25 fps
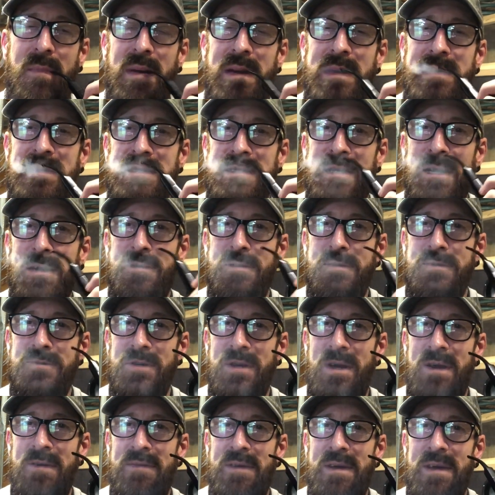sat on the
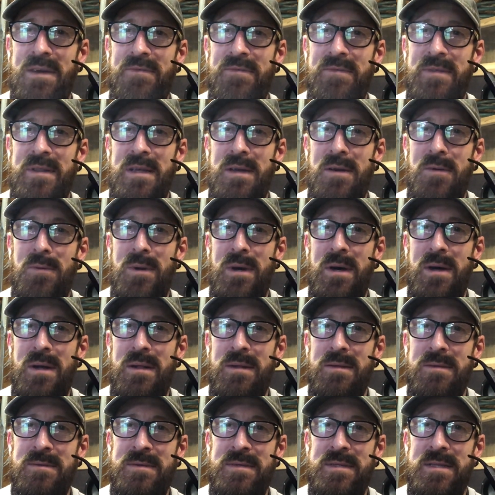drive here for a little
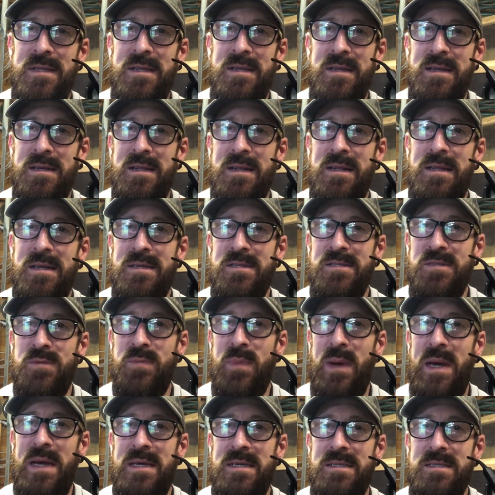while, and then I cleared
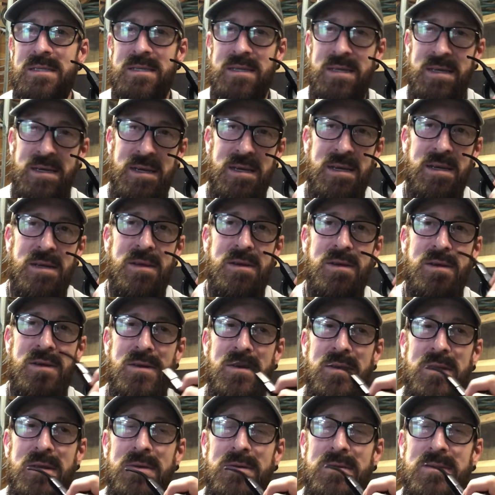space and
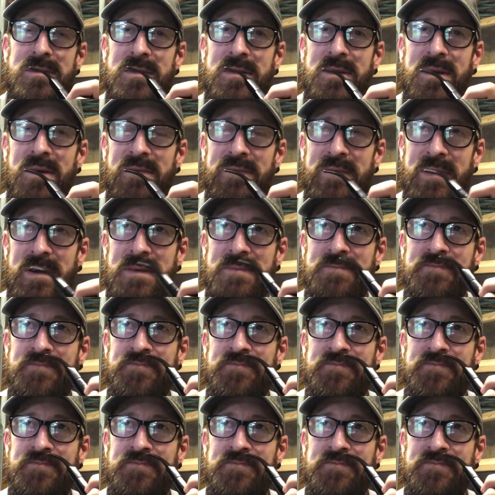got it under cover.